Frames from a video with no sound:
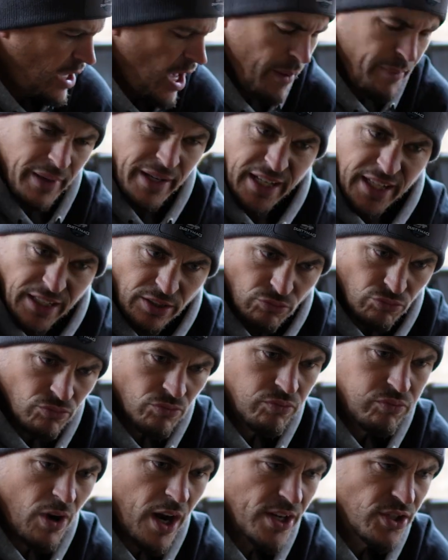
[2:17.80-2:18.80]
I've been
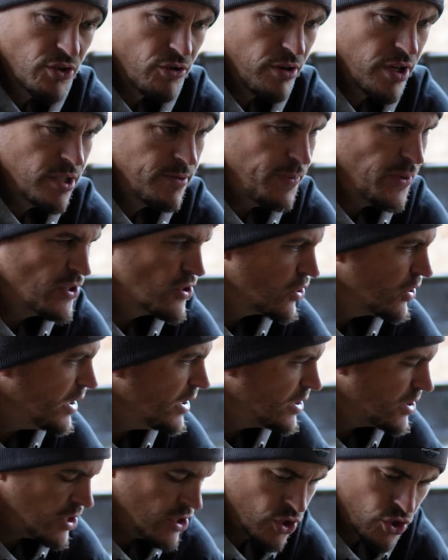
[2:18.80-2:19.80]
eating Rice Krispie
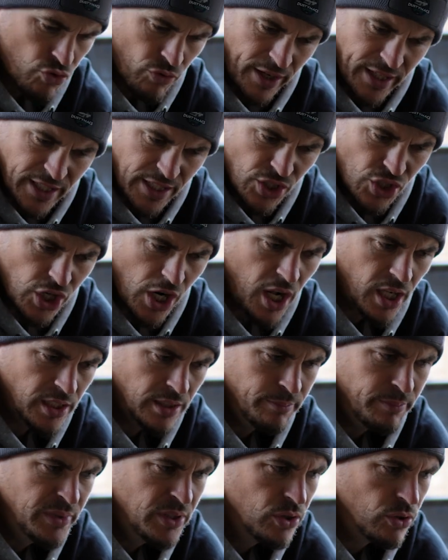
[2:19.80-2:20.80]
treats and drinking
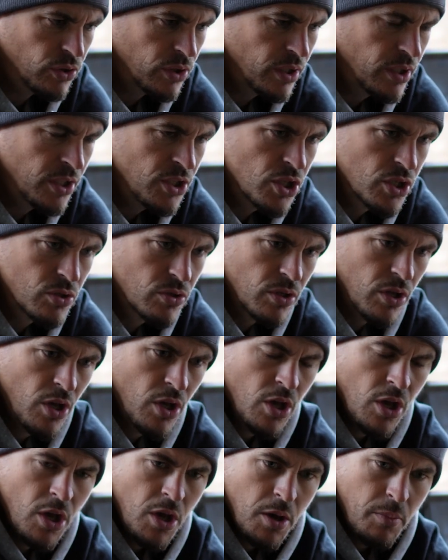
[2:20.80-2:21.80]
chocolate milk and just
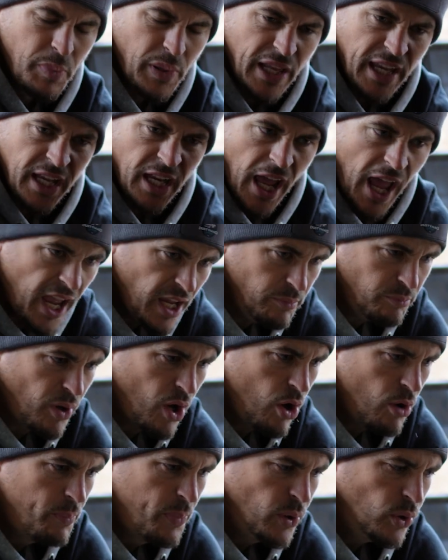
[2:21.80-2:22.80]
playing
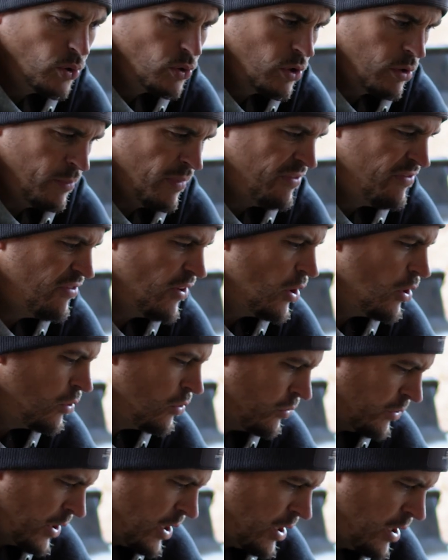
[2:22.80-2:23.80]
8-ball pool on my
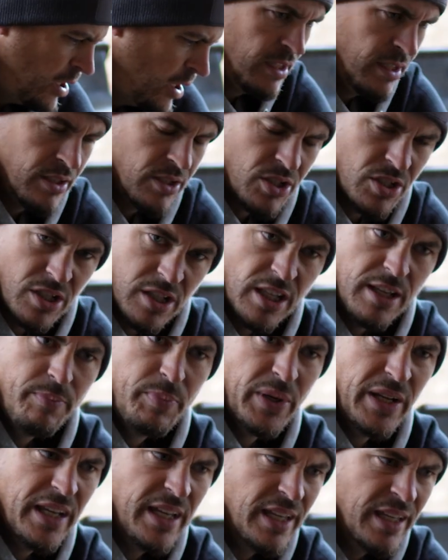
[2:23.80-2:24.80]
phone,
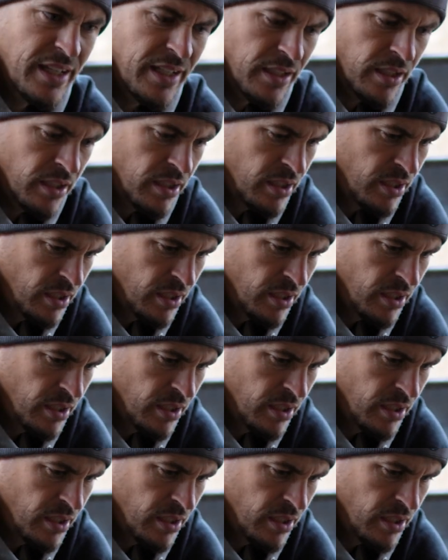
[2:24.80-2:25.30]
sleeping in.